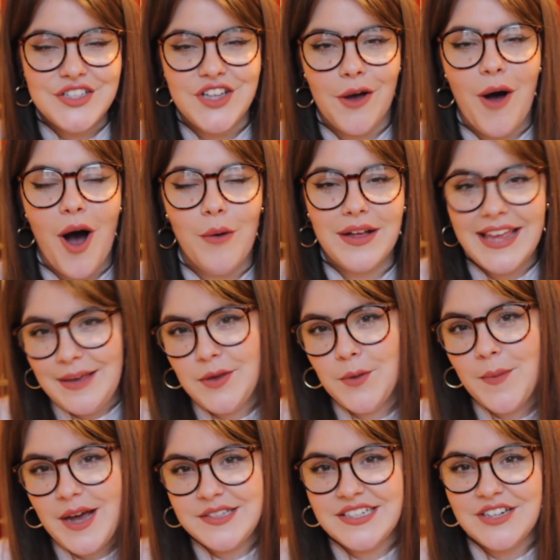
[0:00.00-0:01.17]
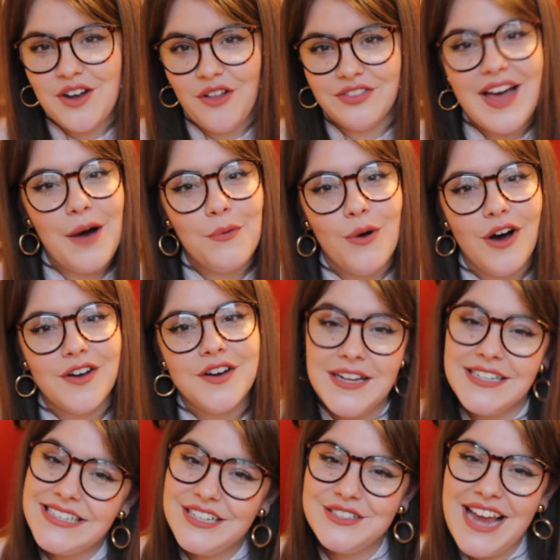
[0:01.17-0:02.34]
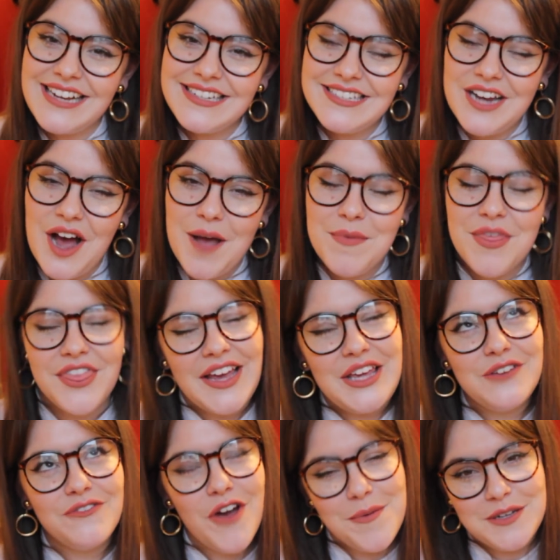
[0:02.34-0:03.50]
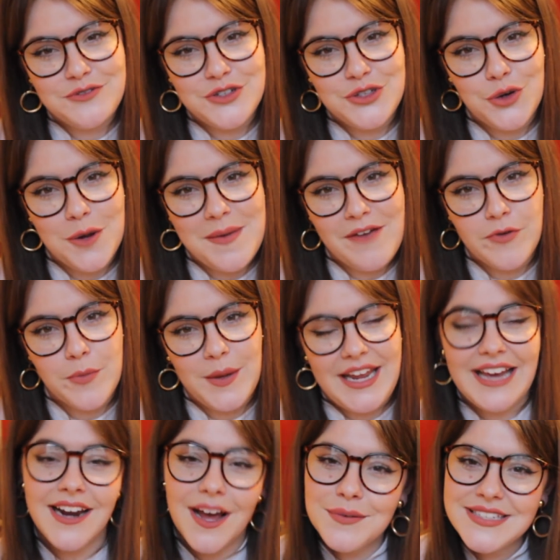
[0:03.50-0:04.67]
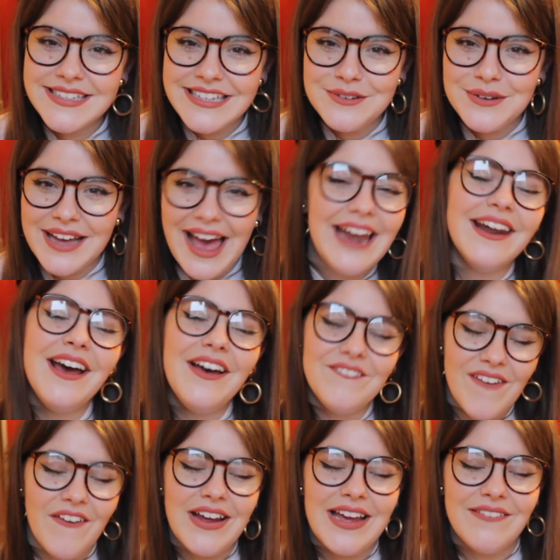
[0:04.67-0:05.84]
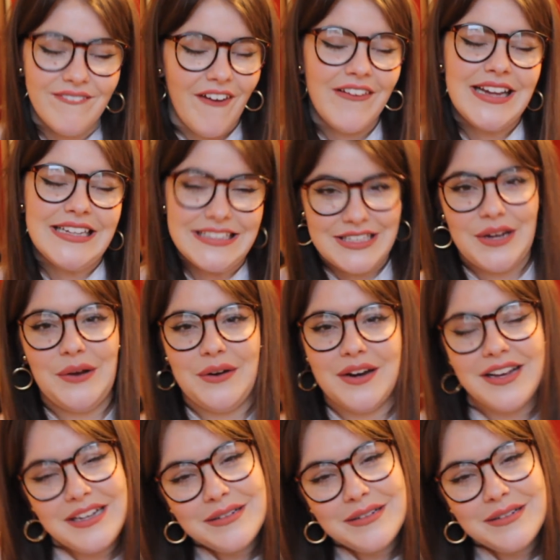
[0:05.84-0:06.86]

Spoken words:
so I will keep you posted on that one. But until next time, thank you very much for joining me, everybody, and I will see you again very, very soon.